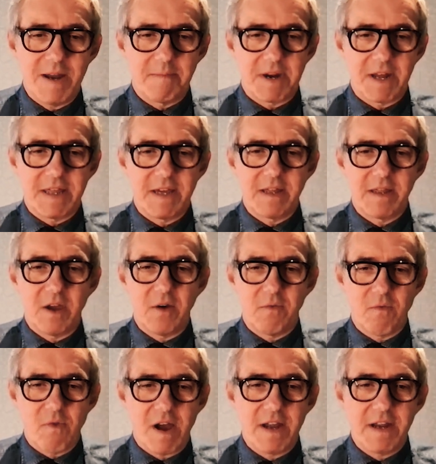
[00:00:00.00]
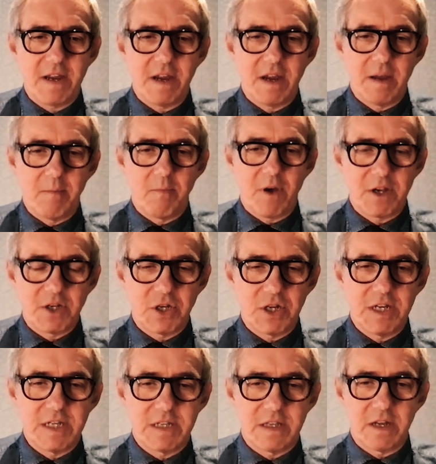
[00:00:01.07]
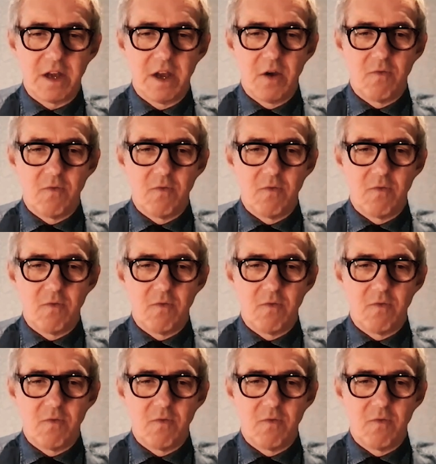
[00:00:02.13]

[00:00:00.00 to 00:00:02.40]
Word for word: But I think the overriding impression is that